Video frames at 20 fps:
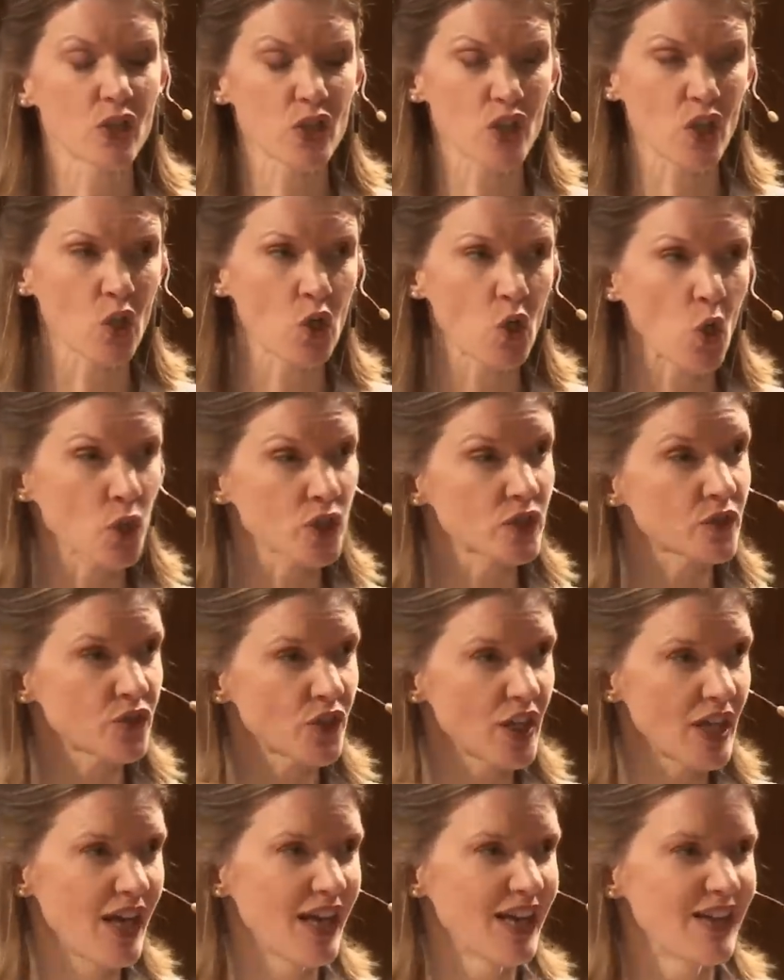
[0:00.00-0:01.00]
There's a lot of
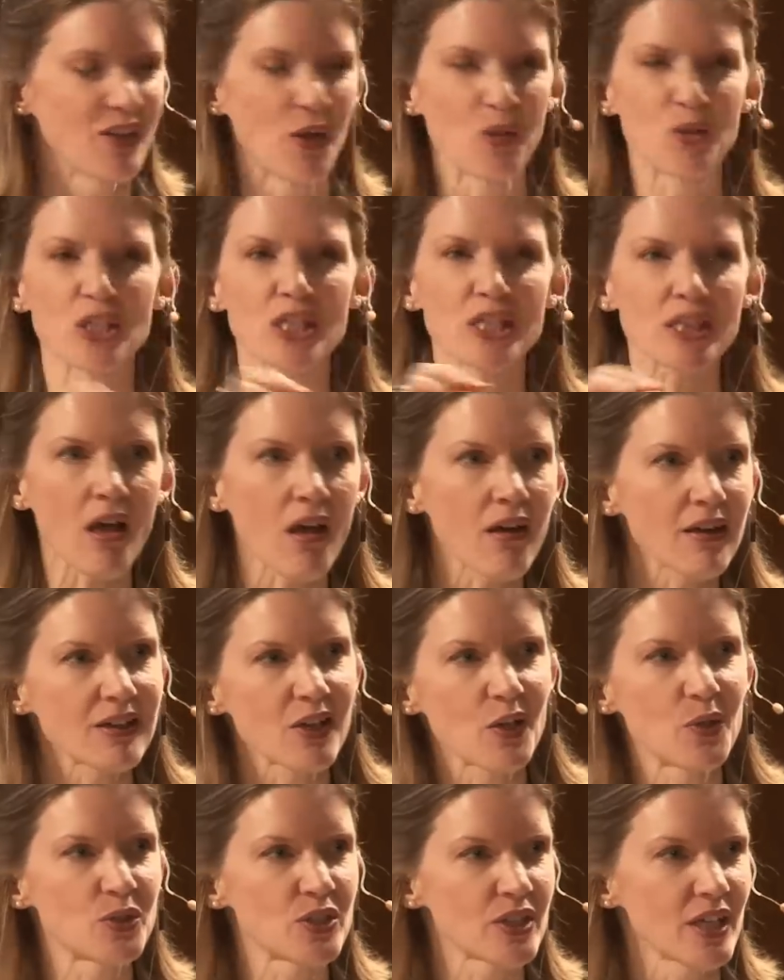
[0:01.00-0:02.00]

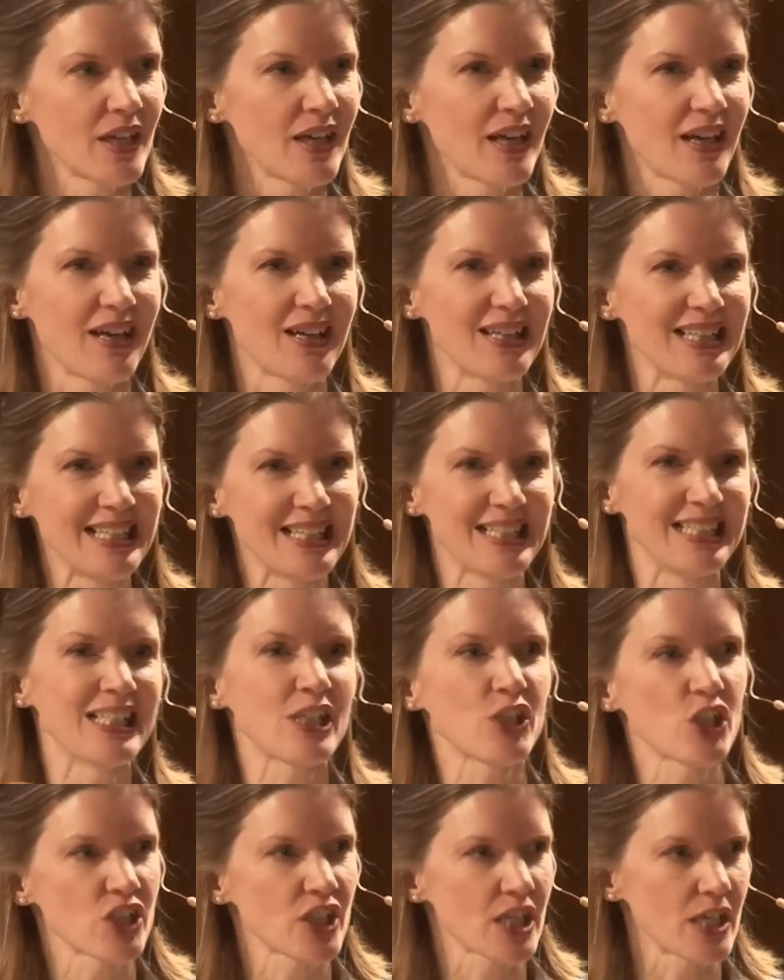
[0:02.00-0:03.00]
siloed
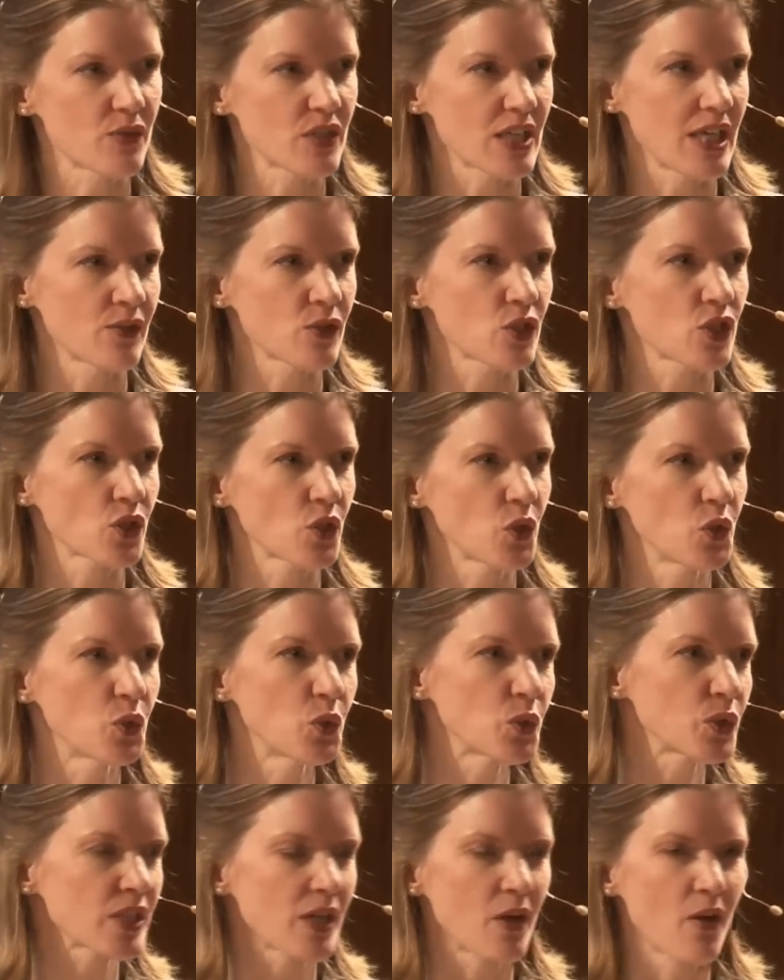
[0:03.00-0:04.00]
initiatives in
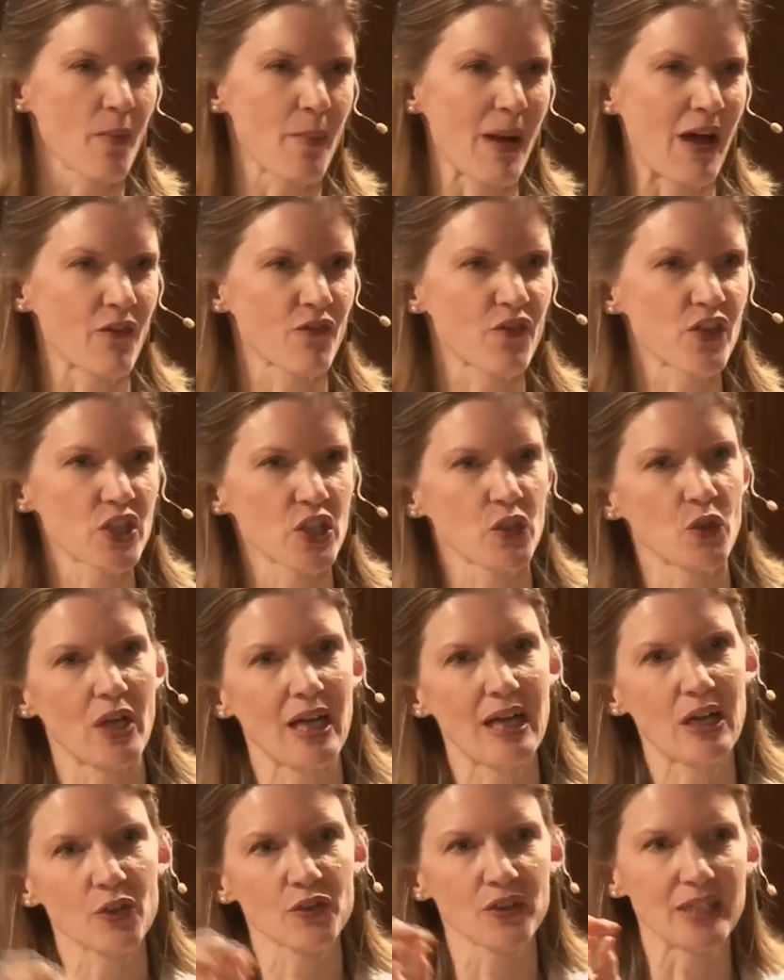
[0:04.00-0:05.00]
schools about physical
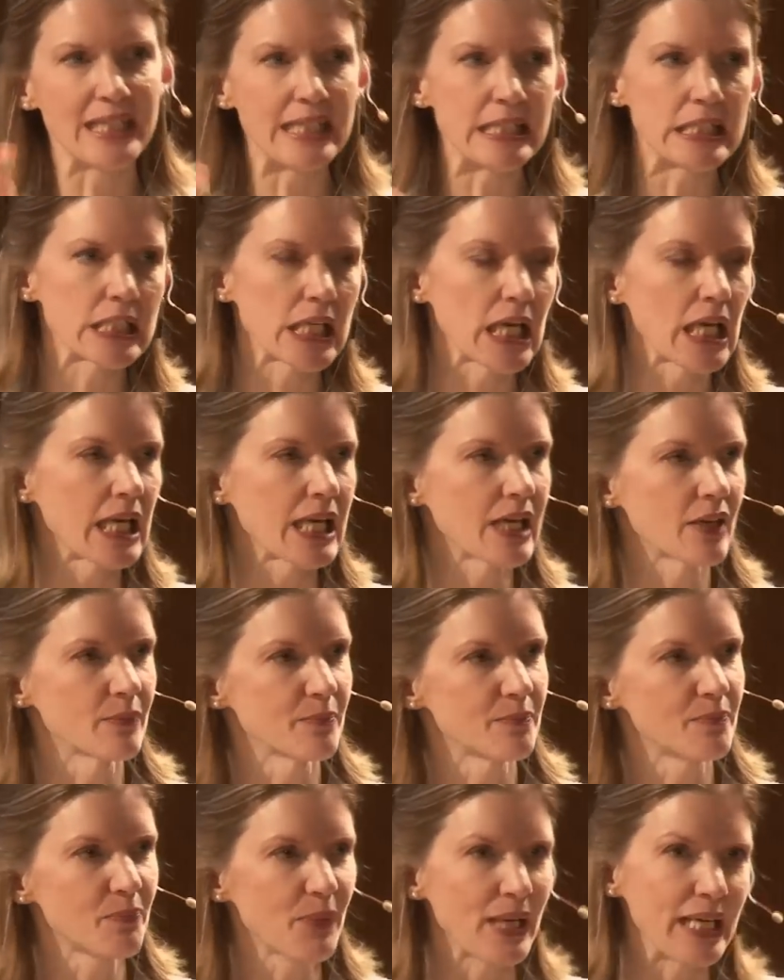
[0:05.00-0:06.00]
health, eating,
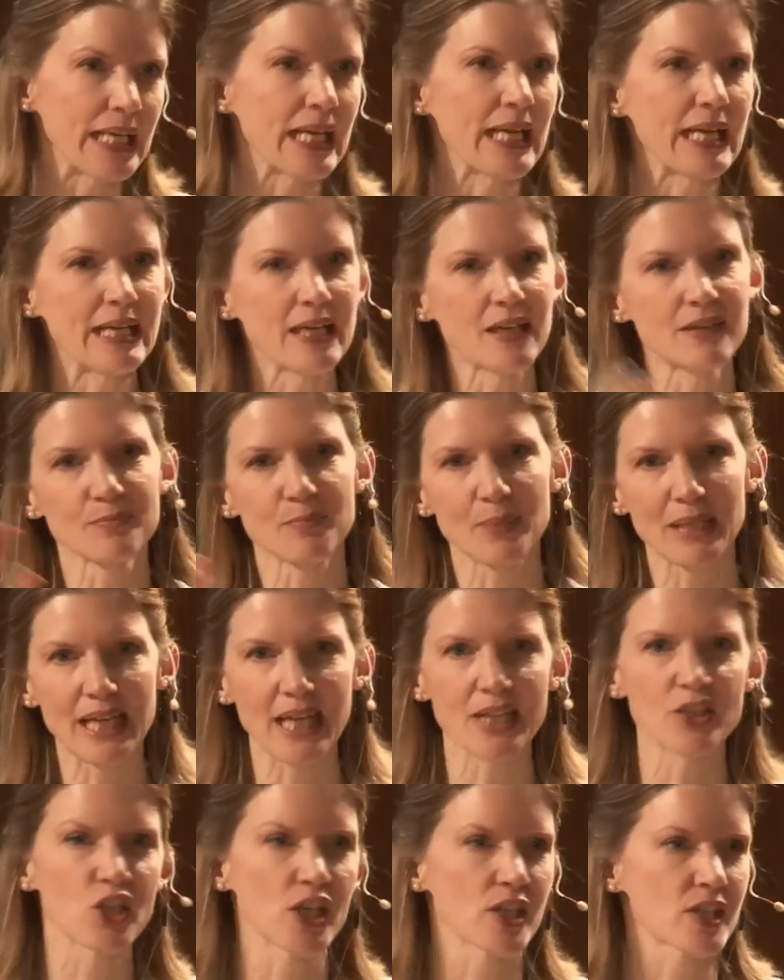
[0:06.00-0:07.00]
and PE, and
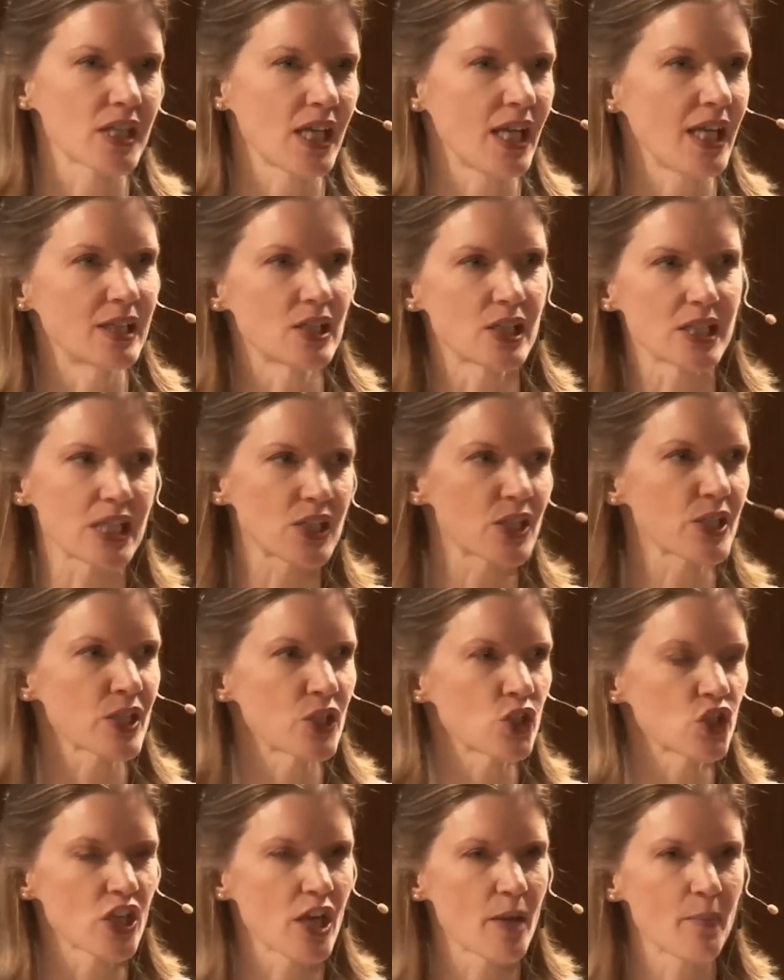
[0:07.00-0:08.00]
PHSE, and
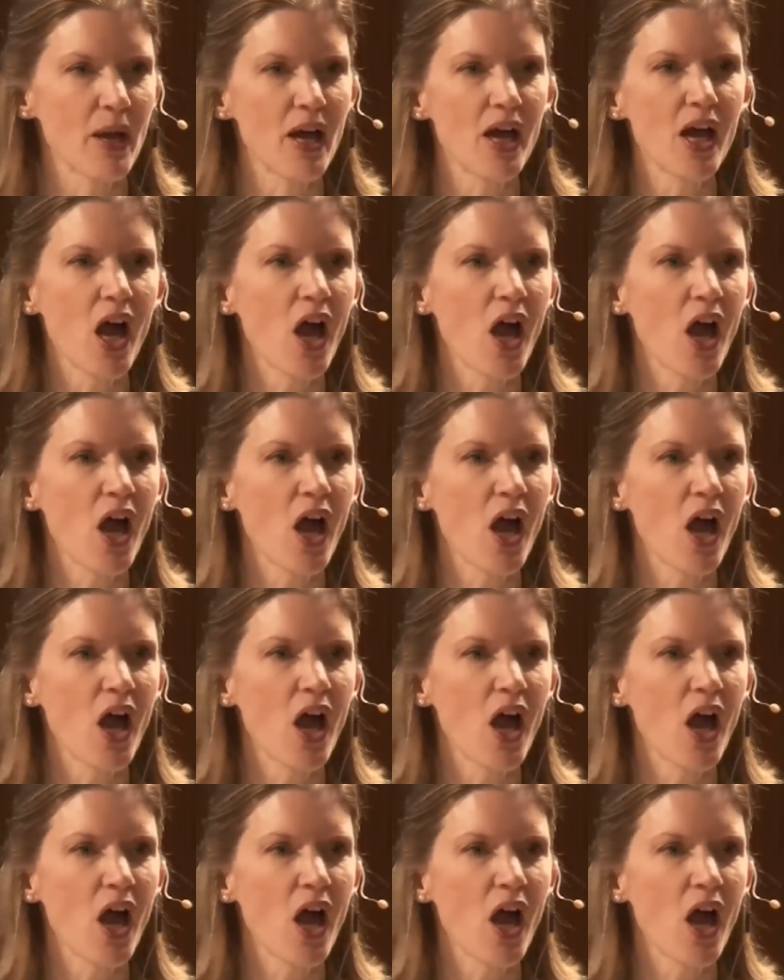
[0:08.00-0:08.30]
citizenship.